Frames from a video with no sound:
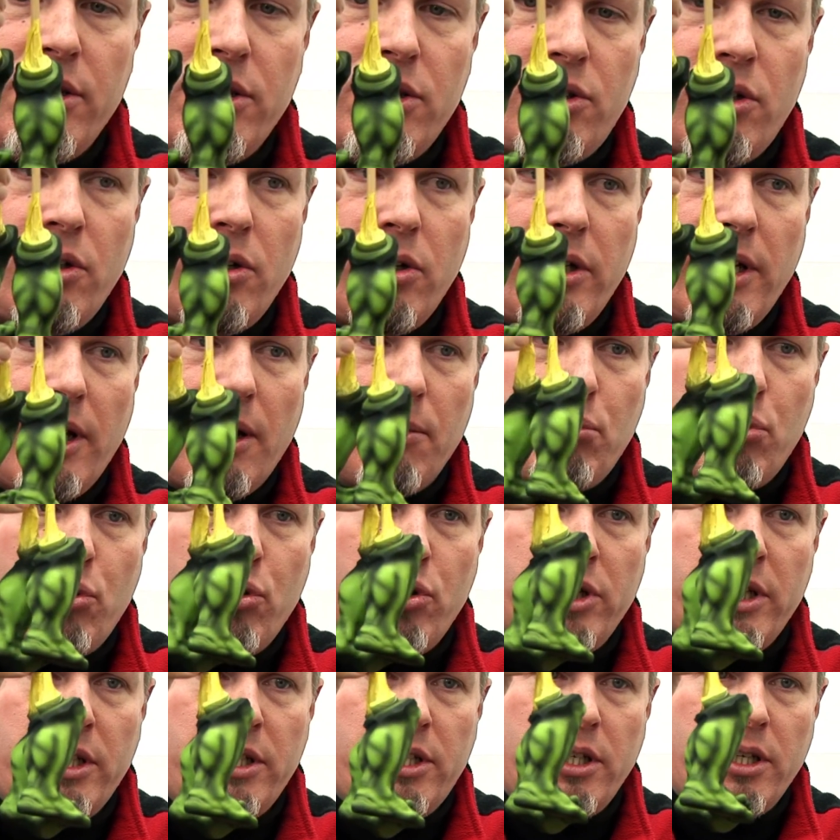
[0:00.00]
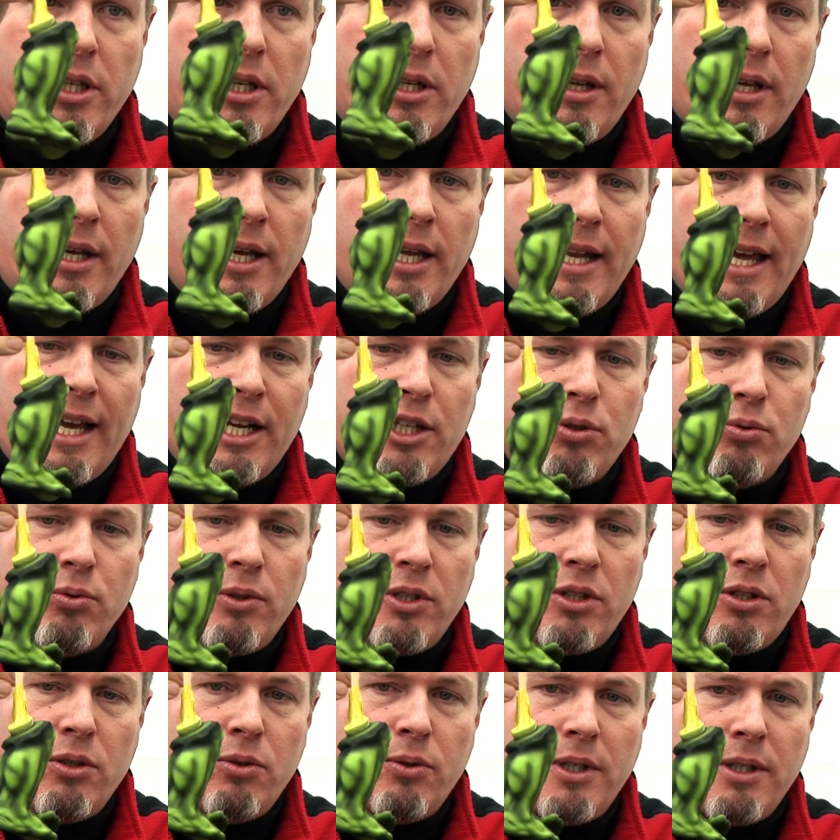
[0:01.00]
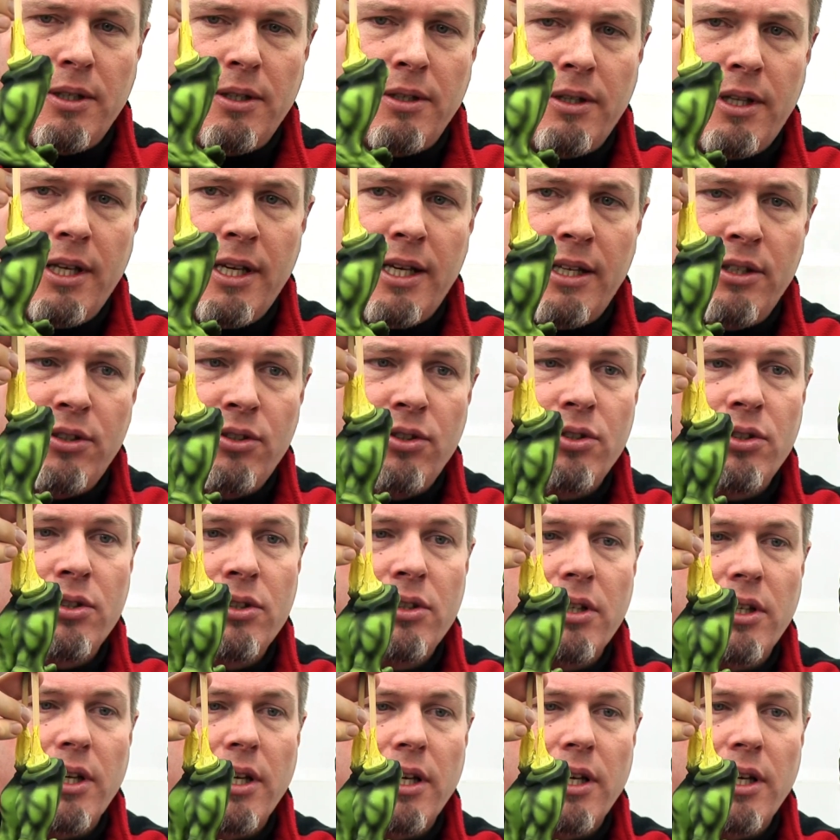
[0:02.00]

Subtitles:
this turned out pretty good, and actually doing this